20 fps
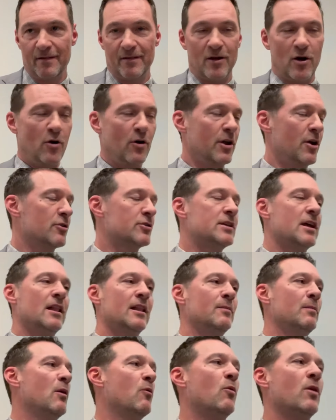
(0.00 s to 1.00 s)
Oh, you're
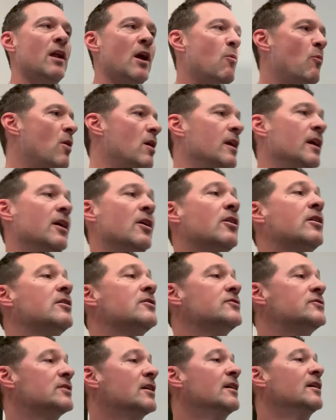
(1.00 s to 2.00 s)
telling me what I want to hear
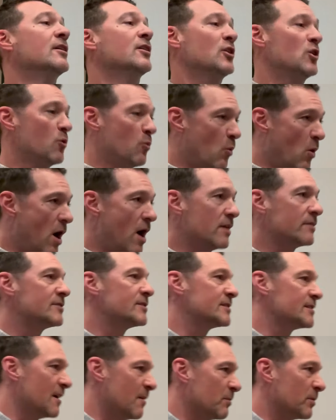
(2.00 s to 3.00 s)
because you want
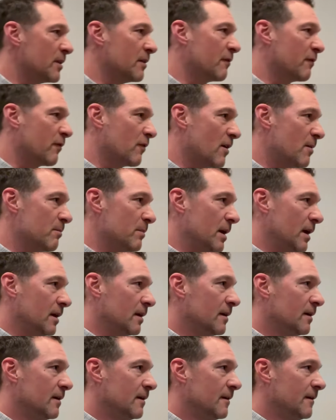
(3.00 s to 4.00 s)
something from me.
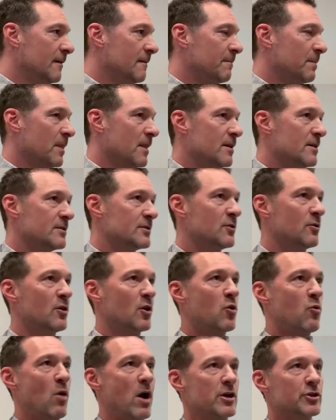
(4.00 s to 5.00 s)
So the
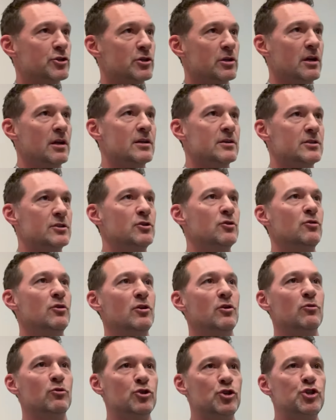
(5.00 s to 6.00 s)
question is do
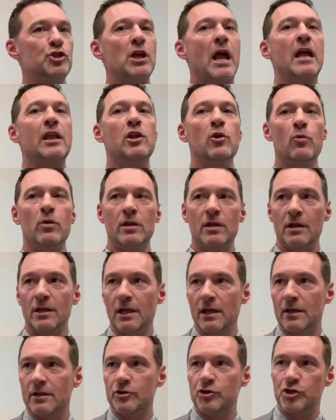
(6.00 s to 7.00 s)
you
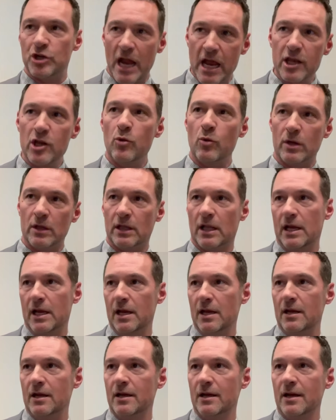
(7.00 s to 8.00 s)
genuinely,
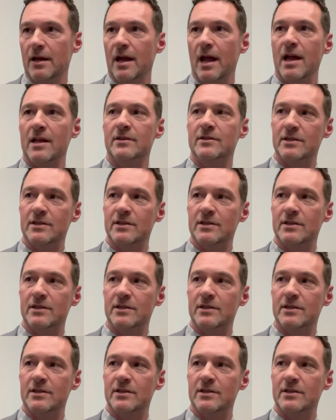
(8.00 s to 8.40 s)
genuinely and